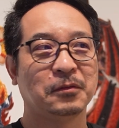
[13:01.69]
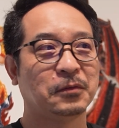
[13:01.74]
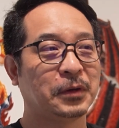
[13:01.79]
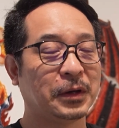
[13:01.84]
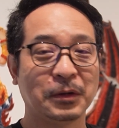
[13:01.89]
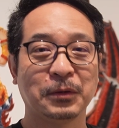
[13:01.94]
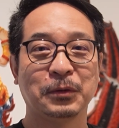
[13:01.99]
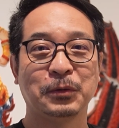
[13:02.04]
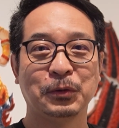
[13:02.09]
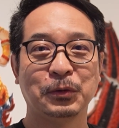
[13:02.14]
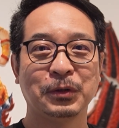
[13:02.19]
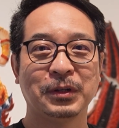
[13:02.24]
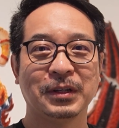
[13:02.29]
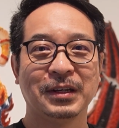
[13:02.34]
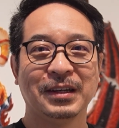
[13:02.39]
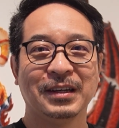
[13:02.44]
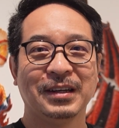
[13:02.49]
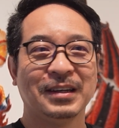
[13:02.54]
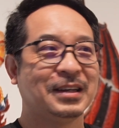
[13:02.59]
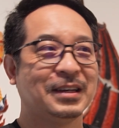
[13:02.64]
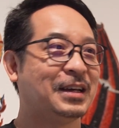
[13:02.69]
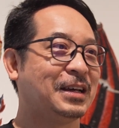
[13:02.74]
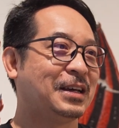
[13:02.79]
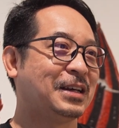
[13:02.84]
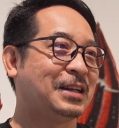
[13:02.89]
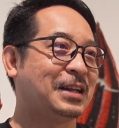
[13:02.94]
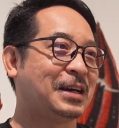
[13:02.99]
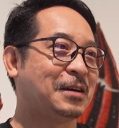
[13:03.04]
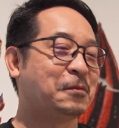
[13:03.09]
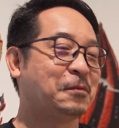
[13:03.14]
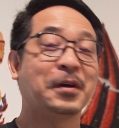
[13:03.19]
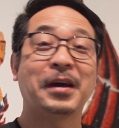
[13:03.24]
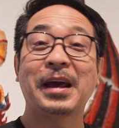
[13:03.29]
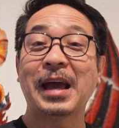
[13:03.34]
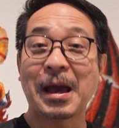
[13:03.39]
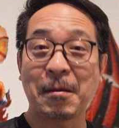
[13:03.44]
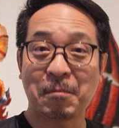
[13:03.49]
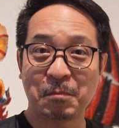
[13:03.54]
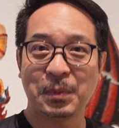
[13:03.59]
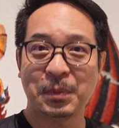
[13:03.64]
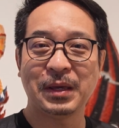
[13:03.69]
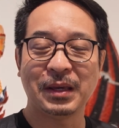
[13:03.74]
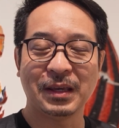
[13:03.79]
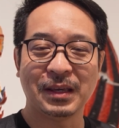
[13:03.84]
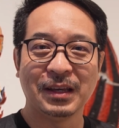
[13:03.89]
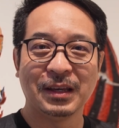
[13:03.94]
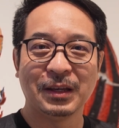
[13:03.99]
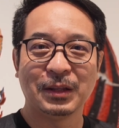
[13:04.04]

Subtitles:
very good. And I'm very happy